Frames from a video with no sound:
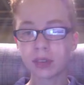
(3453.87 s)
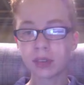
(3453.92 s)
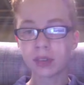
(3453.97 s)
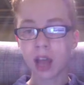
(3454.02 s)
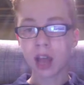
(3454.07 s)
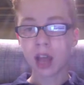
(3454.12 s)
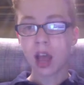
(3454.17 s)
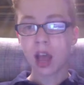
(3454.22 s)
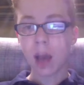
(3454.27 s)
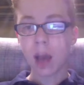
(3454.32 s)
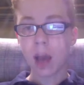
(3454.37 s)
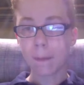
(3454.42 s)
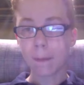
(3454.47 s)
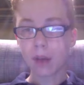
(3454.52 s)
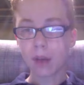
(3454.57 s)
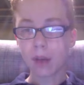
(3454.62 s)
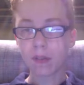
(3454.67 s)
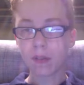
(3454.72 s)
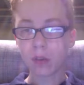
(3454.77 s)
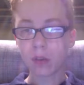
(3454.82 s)
I'm about
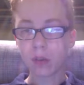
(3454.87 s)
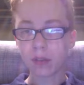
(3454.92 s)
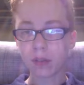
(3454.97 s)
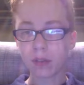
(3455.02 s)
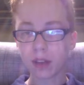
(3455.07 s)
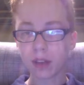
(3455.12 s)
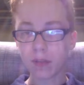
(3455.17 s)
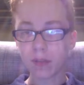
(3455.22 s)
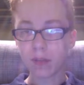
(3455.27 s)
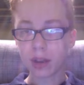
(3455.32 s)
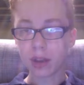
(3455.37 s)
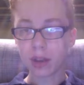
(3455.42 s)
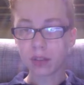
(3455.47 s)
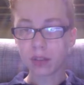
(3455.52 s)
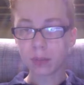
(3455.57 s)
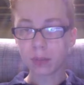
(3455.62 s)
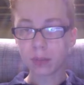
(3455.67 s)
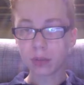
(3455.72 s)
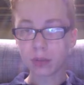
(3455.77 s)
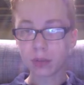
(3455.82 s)
45 minutes from
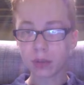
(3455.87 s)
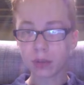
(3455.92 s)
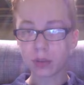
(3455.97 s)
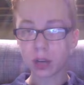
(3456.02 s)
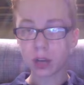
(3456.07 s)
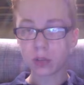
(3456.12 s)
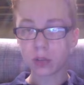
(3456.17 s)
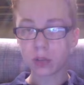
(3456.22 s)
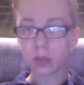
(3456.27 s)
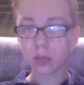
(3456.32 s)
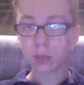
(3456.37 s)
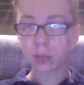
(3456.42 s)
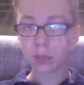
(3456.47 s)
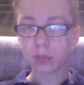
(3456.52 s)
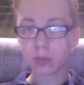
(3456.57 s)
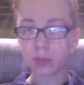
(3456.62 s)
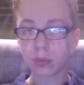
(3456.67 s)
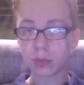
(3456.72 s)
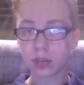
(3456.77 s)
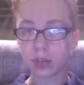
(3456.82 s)
Busch Gardens Williamsburg
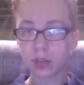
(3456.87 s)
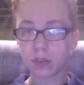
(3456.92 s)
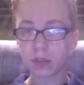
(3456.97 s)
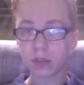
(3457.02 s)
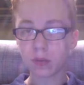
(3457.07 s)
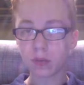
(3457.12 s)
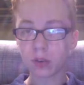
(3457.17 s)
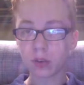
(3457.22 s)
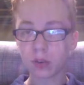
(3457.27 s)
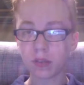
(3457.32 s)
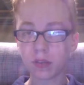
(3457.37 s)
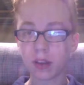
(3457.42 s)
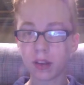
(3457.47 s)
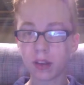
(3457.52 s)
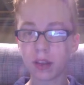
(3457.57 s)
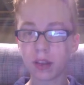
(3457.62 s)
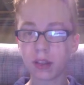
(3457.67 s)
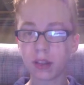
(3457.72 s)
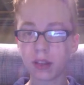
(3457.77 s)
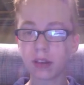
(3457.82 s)
and 45 from
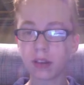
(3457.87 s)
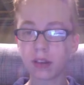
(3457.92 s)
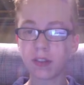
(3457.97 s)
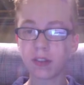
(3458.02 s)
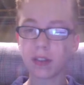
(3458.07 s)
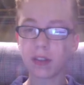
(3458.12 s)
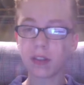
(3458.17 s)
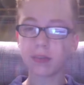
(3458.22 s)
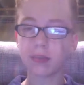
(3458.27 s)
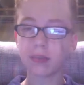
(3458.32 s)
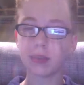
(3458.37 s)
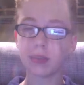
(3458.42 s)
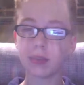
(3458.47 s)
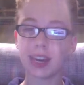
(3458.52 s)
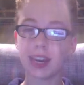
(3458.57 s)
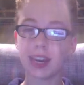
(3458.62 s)
35 from KP.